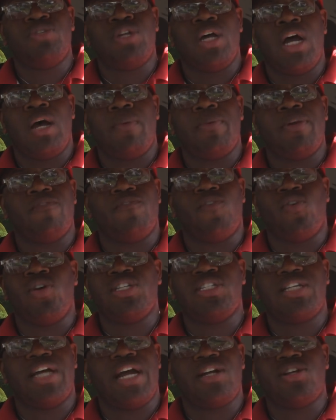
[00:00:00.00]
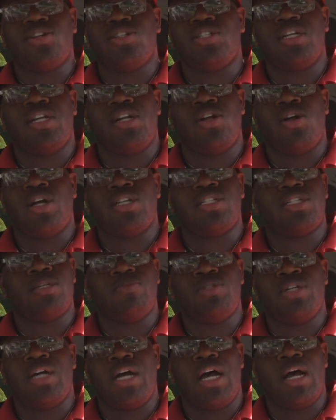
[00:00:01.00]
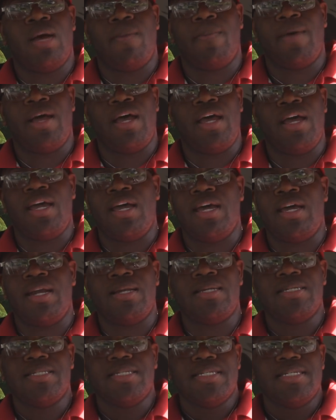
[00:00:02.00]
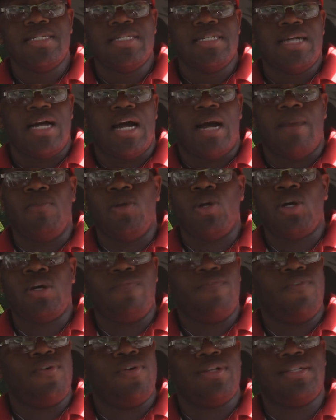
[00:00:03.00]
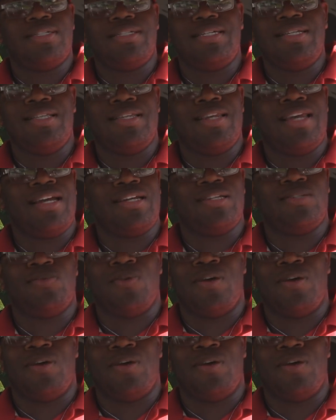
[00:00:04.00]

job and the voice actors did an awesome job. And I'm looking forward to see the next